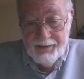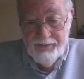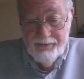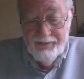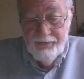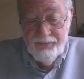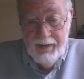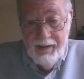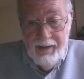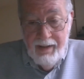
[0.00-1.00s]

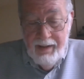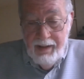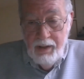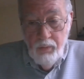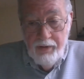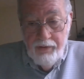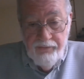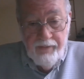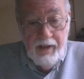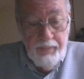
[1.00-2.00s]
activities in
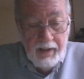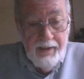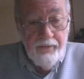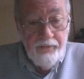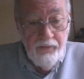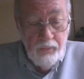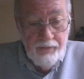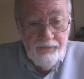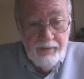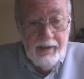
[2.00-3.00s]
which they pay their
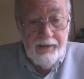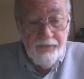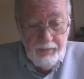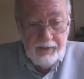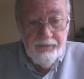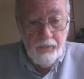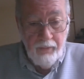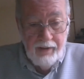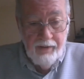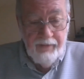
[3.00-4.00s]
tuition and expect a
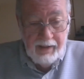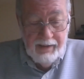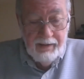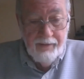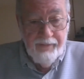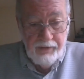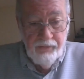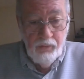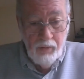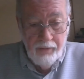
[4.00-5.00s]
grade of A if
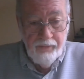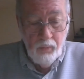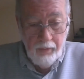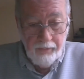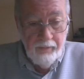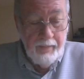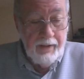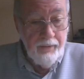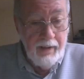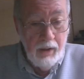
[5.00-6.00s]
they do all the work,
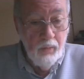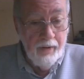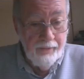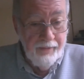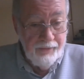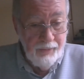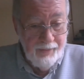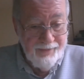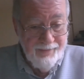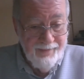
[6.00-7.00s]
no matter how well they
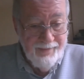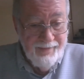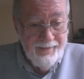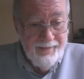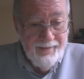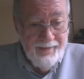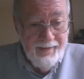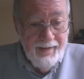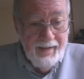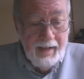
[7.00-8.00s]
do
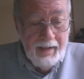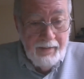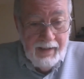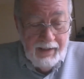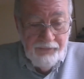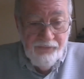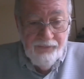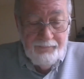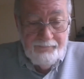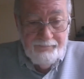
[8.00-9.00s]
it. And
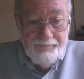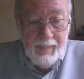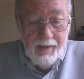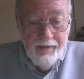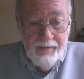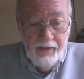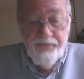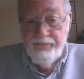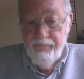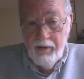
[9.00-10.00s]
that's
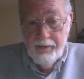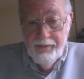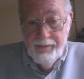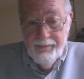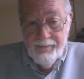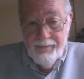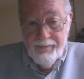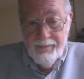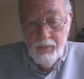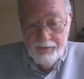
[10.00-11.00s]
a fraud.
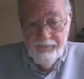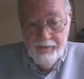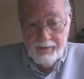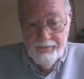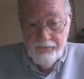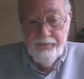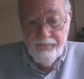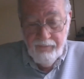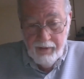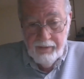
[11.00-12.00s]
Quite frankly, it's
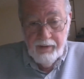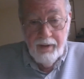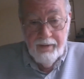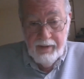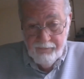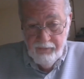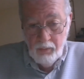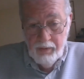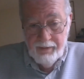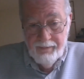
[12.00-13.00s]
a fraud on
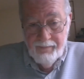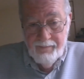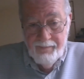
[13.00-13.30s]
everyone.